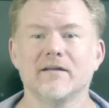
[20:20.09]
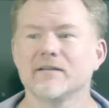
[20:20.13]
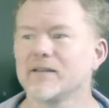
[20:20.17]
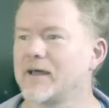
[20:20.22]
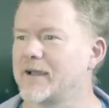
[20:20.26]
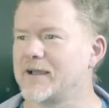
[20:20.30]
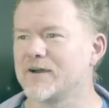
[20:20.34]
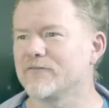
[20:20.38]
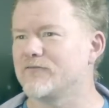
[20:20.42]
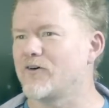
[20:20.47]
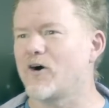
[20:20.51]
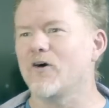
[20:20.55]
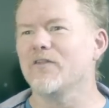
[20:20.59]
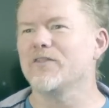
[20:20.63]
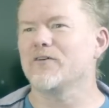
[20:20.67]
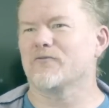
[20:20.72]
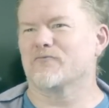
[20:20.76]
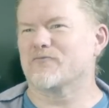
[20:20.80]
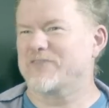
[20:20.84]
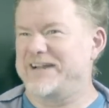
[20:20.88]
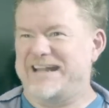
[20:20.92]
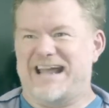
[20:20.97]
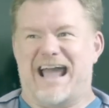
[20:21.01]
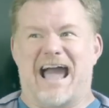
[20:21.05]
like of all the
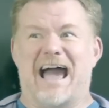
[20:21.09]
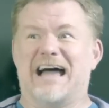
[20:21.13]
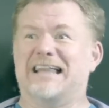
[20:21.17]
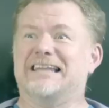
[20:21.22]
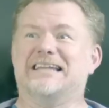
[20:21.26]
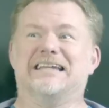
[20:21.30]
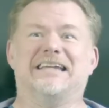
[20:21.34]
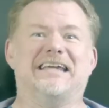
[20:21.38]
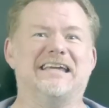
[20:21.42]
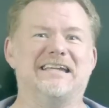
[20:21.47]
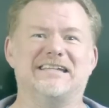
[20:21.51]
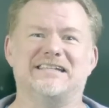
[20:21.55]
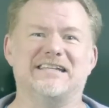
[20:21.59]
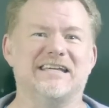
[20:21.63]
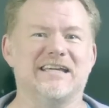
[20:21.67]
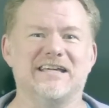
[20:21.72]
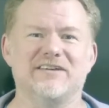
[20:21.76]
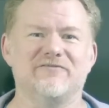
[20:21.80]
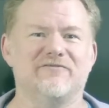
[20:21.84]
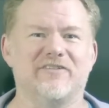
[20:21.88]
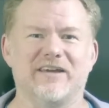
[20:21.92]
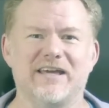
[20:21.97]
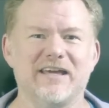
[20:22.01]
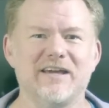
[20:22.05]
reality
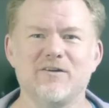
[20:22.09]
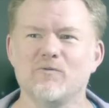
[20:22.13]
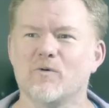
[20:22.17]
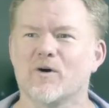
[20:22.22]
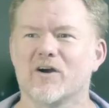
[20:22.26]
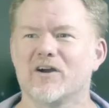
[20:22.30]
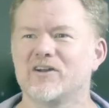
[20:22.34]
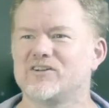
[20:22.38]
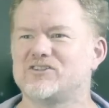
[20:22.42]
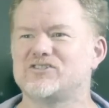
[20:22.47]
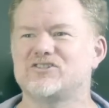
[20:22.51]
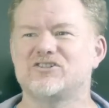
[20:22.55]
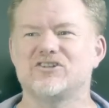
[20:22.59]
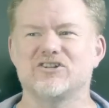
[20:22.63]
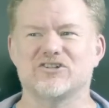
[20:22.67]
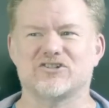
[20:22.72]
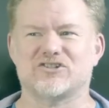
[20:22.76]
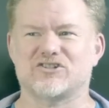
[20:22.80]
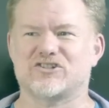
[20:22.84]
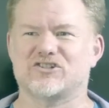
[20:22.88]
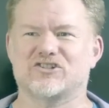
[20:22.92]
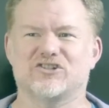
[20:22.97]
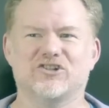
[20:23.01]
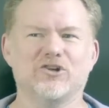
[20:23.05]
TV where it's
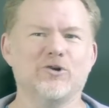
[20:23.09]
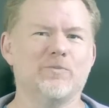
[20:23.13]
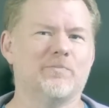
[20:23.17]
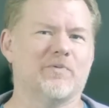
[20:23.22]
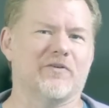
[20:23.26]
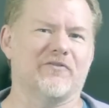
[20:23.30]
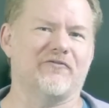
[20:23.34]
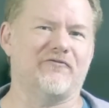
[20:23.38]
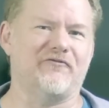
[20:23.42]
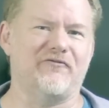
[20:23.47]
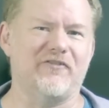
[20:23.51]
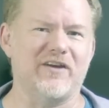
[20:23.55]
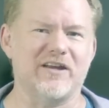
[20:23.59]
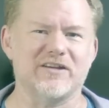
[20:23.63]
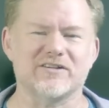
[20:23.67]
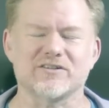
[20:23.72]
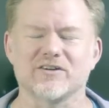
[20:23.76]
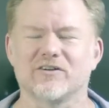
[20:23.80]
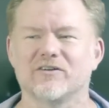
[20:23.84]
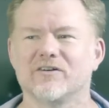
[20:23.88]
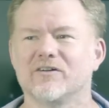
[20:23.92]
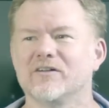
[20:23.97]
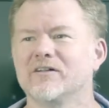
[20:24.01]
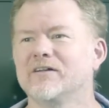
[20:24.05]
just
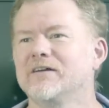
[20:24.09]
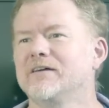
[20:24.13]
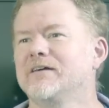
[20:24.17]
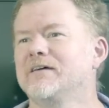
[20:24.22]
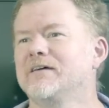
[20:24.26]
superficial